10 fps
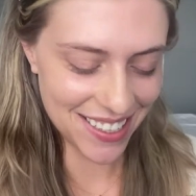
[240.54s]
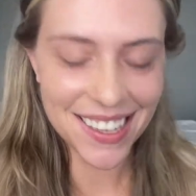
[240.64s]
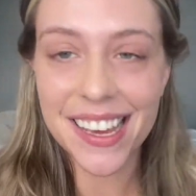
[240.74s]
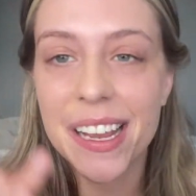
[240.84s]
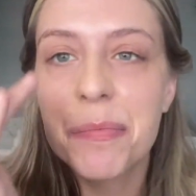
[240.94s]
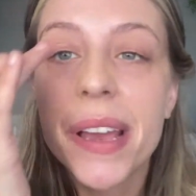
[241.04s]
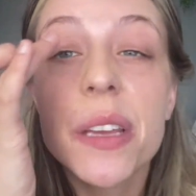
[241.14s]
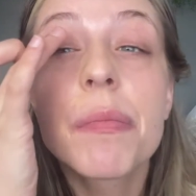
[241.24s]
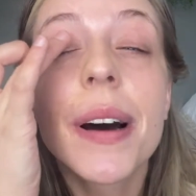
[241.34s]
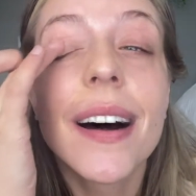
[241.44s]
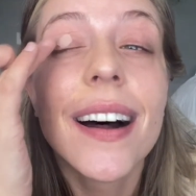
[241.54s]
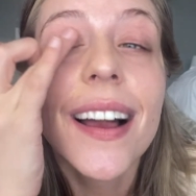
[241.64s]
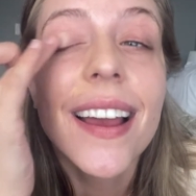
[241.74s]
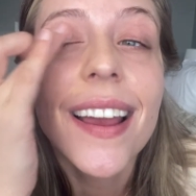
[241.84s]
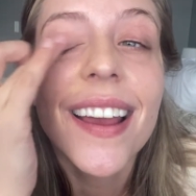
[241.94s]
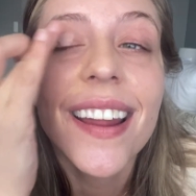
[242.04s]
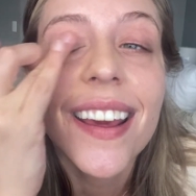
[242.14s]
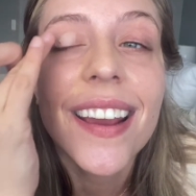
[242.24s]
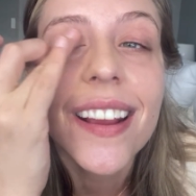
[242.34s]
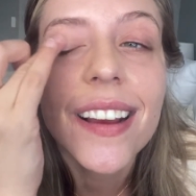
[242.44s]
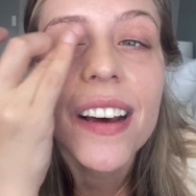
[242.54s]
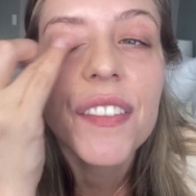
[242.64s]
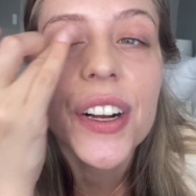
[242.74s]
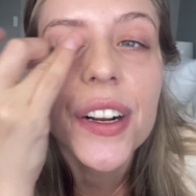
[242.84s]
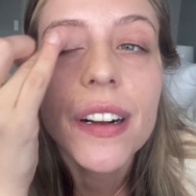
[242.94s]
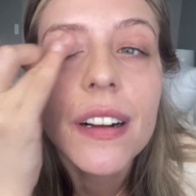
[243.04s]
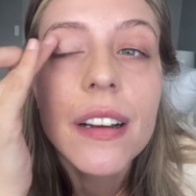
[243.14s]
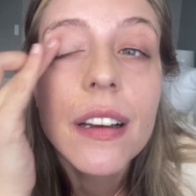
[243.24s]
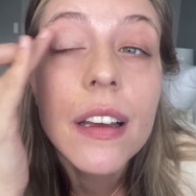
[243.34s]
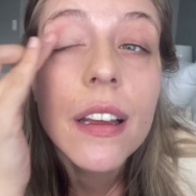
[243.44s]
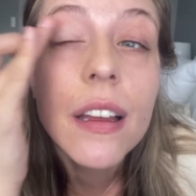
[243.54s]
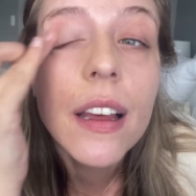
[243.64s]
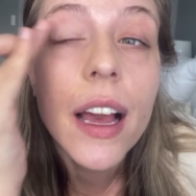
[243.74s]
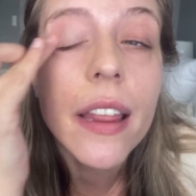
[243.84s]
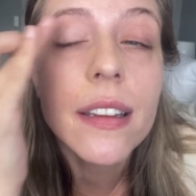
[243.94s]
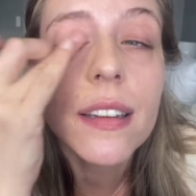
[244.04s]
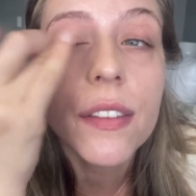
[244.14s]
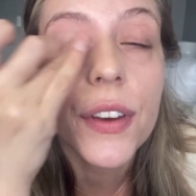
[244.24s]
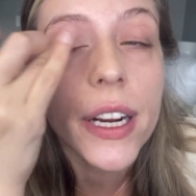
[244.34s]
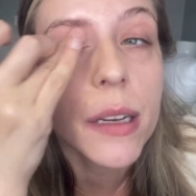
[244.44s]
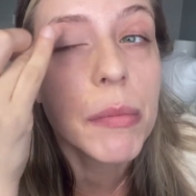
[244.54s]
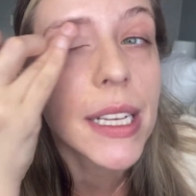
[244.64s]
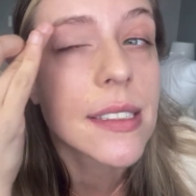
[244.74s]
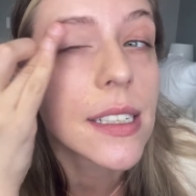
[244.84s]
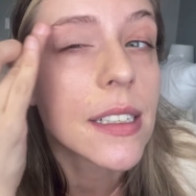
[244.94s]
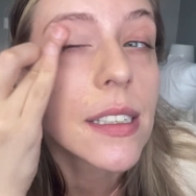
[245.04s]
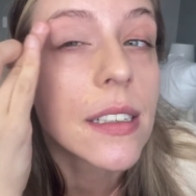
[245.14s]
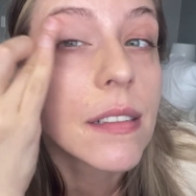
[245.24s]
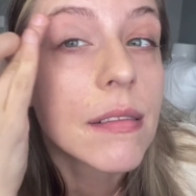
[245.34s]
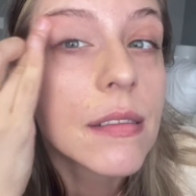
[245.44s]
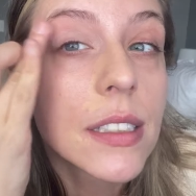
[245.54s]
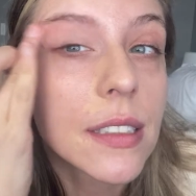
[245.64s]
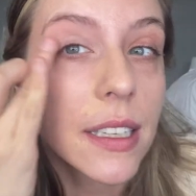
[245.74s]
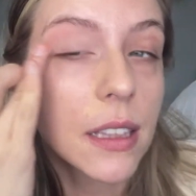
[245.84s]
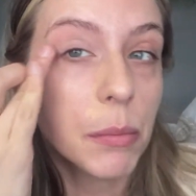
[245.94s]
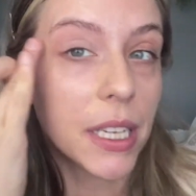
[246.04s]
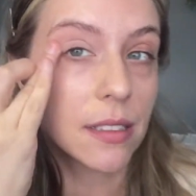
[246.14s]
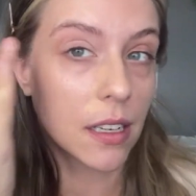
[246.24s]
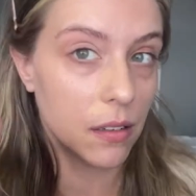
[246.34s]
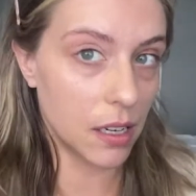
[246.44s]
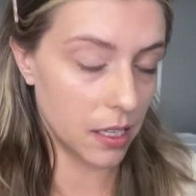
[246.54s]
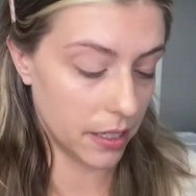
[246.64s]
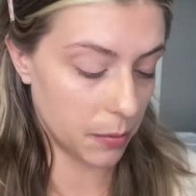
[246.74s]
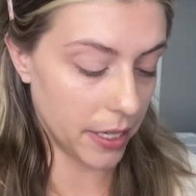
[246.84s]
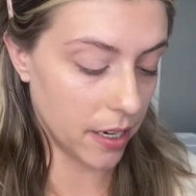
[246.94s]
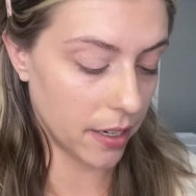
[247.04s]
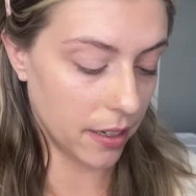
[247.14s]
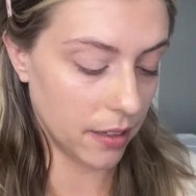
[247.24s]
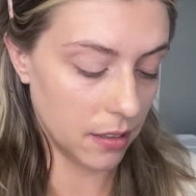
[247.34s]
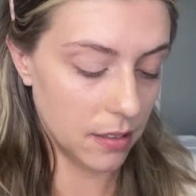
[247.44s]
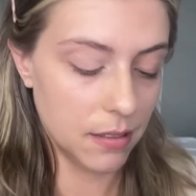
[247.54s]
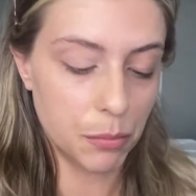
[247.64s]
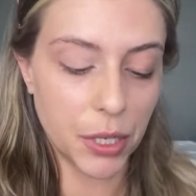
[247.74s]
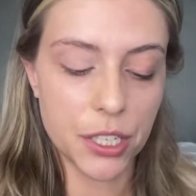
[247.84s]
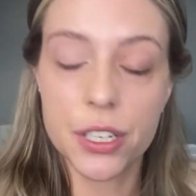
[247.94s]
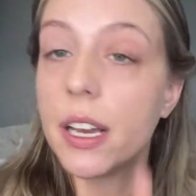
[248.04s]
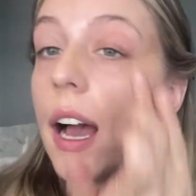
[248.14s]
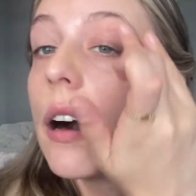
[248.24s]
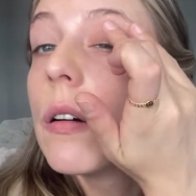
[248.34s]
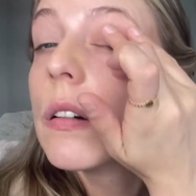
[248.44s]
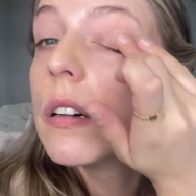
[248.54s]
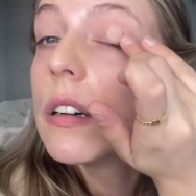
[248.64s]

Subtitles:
a paint pot and I cover. And this is very messy too. Just get the base coat on there. We are gonna brush it out.